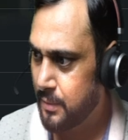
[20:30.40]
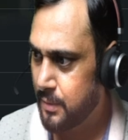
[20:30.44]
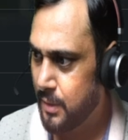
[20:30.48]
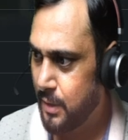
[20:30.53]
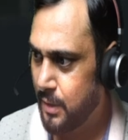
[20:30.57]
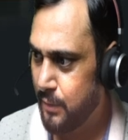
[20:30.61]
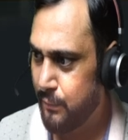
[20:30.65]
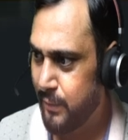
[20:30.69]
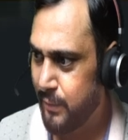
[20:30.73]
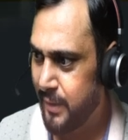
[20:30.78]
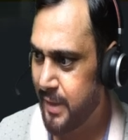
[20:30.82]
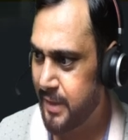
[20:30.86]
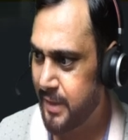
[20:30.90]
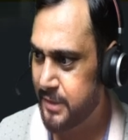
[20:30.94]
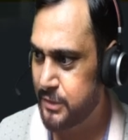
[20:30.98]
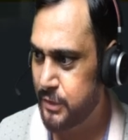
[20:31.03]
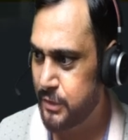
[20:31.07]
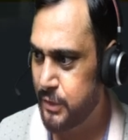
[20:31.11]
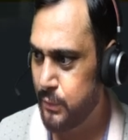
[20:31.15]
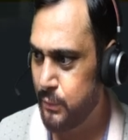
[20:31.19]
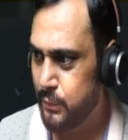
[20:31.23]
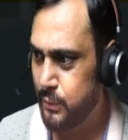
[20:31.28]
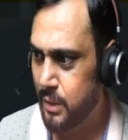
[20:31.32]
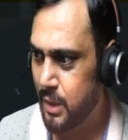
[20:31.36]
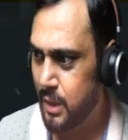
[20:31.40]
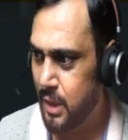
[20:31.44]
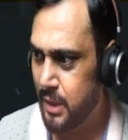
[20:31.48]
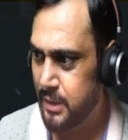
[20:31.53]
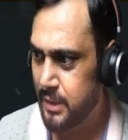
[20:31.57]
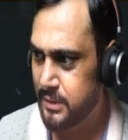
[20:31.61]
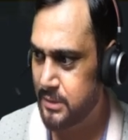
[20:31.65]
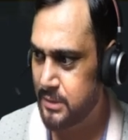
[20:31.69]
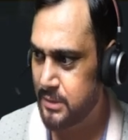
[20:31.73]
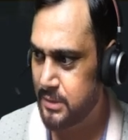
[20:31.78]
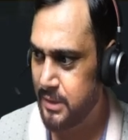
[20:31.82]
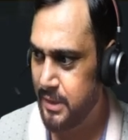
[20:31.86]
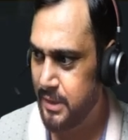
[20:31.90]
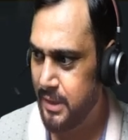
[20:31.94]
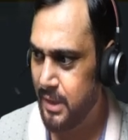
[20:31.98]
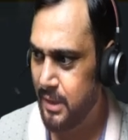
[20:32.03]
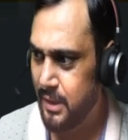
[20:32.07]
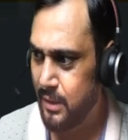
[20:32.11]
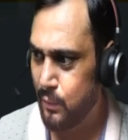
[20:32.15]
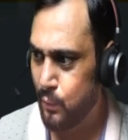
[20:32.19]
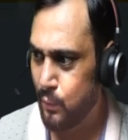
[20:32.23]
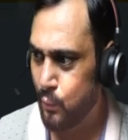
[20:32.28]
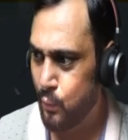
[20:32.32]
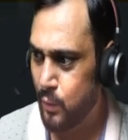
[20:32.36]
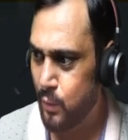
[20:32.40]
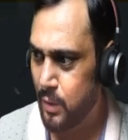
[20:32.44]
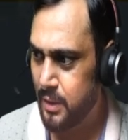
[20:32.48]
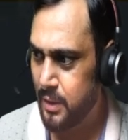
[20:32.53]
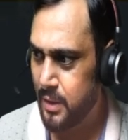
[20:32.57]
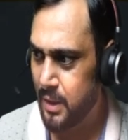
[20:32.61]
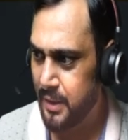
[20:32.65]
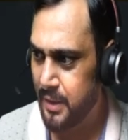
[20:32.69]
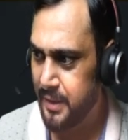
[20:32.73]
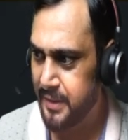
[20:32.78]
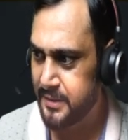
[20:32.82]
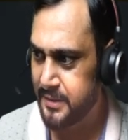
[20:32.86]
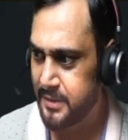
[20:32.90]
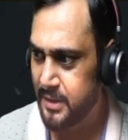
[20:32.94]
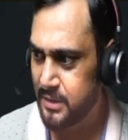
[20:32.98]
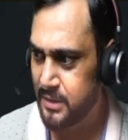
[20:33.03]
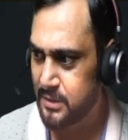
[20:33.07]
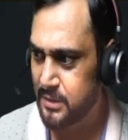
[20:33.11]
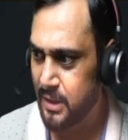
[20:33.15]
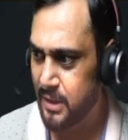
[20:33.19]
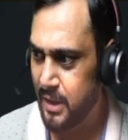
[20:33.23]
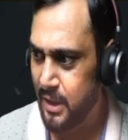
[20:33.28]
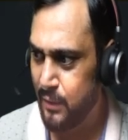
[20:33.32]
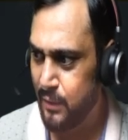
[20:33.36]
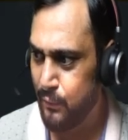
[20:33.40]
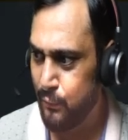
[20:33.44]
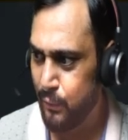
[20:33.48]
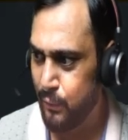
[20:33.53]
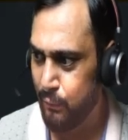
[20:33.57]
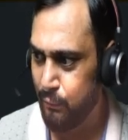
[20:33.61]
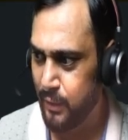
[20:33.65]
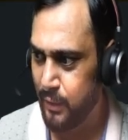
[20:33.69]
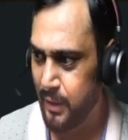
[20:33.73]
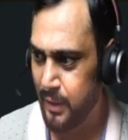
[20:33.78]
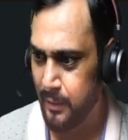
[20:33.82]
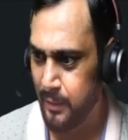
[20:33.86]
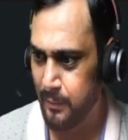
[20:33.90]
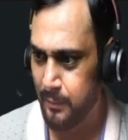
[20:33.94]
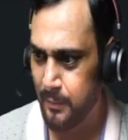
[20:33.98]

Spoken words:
If I execute, I see 136 and 15.